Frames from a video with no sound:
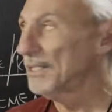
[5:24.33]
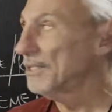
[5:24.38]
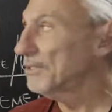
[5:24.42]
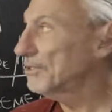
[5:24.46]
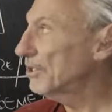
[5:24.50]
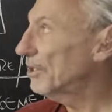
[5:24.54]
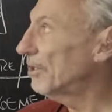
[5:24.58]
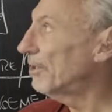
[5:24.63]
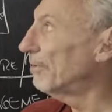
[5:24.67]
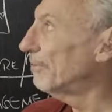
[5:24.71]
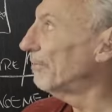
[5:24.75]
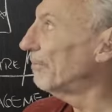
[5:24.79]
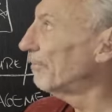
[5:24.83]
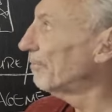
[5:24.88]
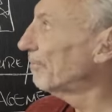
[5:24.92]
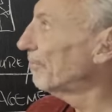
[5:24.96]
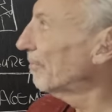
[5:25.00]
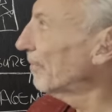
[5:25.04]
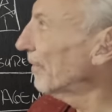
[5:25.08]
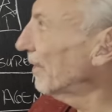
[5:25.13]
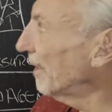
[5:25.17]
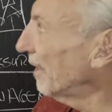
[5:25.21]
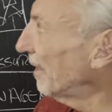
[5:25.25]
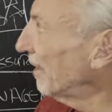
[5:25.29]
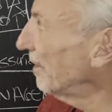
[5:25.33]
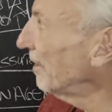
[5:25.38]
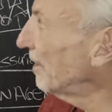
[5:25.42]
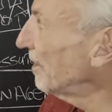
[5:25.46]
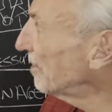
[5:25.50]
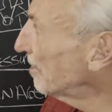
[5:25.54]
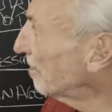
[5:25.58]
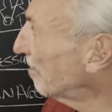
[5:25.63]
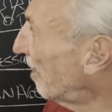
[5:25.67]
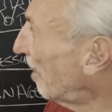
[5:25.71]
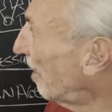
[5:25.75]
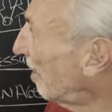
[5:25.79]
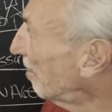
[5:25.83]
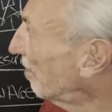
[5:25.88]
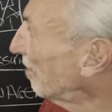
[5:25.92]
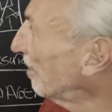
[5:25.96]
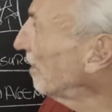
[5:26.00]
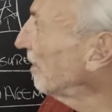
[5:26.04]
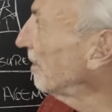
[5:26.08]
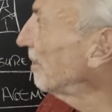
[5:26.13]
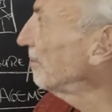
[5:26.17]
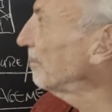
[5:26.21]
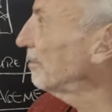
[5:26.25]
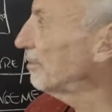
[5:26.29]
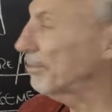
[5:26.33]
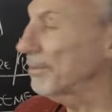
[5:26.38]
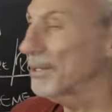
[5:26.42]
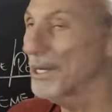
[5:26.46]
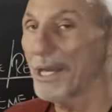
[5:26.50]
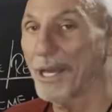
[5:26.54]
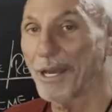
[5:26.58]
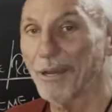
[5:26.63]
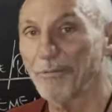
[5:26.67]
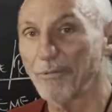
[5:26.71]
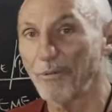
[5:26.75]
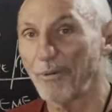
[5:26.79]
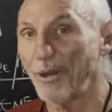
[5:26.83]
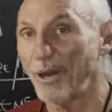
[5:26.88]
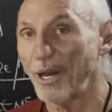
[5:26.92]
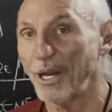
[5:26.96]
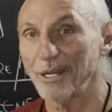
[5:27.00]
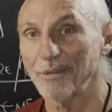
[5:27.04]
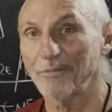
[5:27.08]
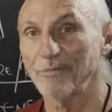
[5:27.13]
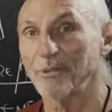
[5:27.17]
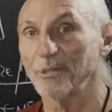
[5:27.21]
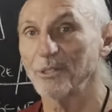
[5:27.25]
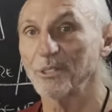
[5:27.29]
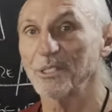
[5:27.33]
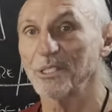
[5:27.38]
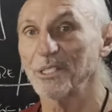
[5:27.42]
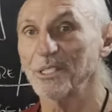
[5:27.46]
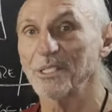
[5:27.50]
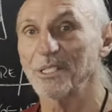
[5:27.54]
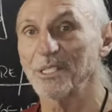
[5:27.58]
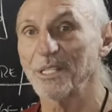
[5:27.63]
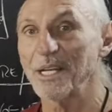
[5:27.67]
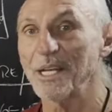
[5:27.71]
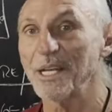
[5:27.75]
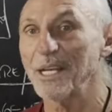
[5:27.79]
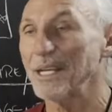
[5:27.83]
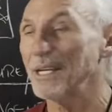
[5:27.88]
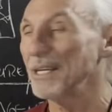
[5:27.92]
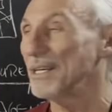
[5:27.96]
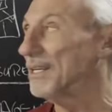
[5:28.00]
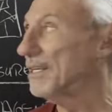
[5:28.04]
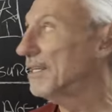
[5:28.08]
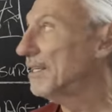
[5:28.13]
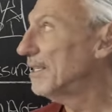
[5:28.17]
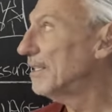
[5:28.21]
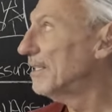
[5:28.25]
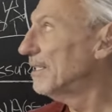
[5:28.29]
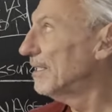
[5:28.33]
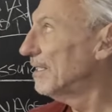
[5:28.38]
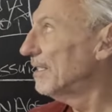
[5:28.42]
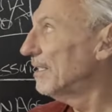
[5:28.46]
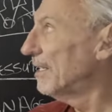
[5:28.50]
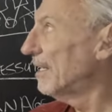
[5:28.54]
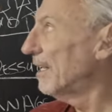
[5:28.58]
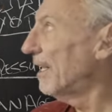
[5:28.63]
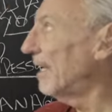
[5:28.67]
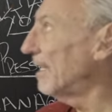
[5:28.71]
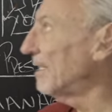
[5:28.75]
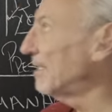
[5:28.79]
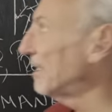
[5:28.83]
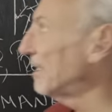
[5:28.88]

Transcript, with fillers: So in these small rooms, we have want versus need. I